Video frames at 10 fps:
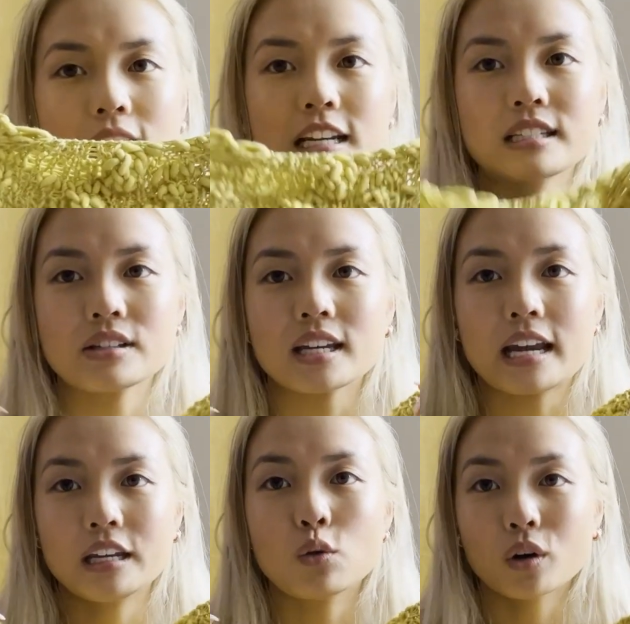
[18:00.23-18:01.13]
because I was like, I
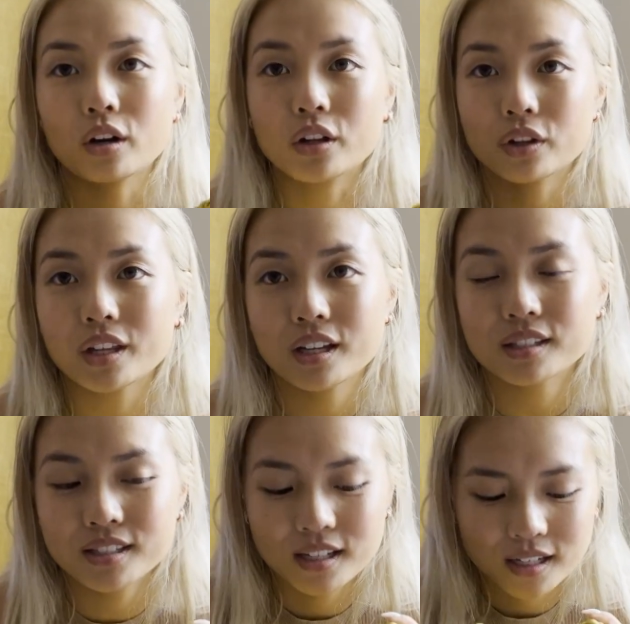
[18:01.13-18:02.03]
need to work on other things
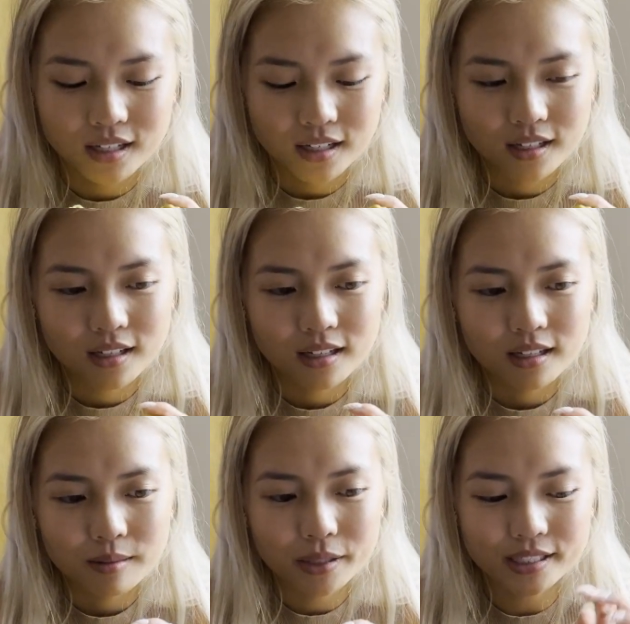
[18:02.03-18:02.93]

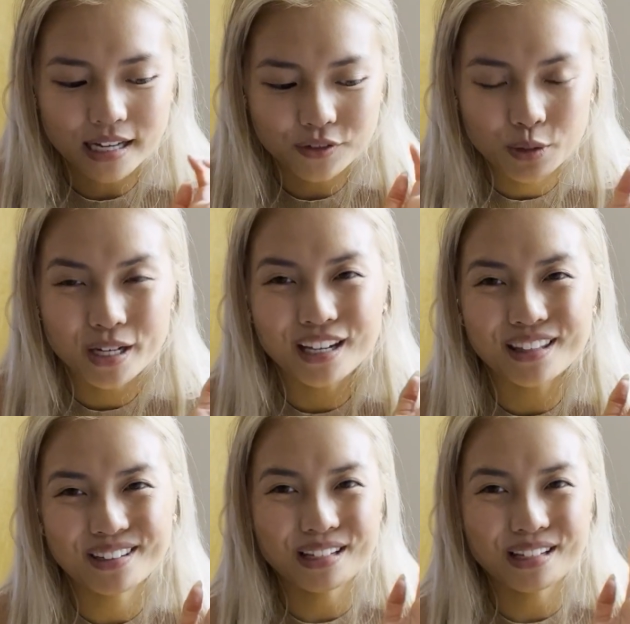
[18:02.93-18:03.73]
because I have too many other like